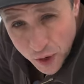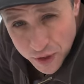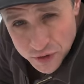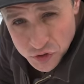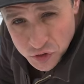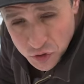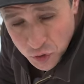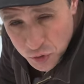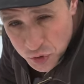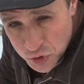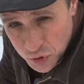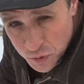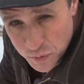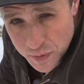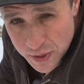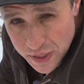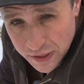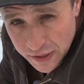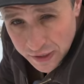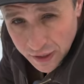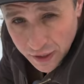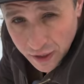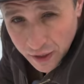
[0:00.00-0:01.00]
on social
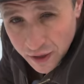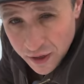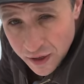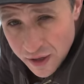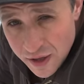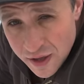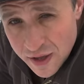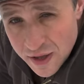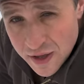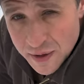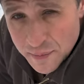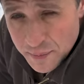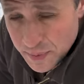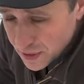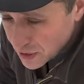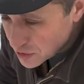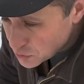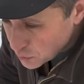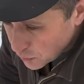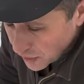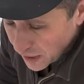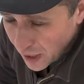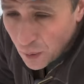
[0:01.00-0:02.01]
media
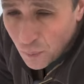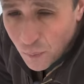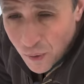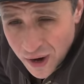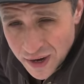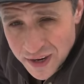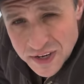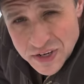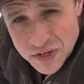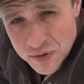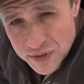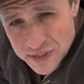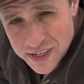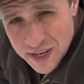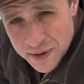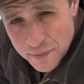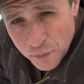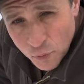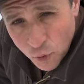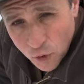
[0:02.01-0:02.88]
because what I wanna do is get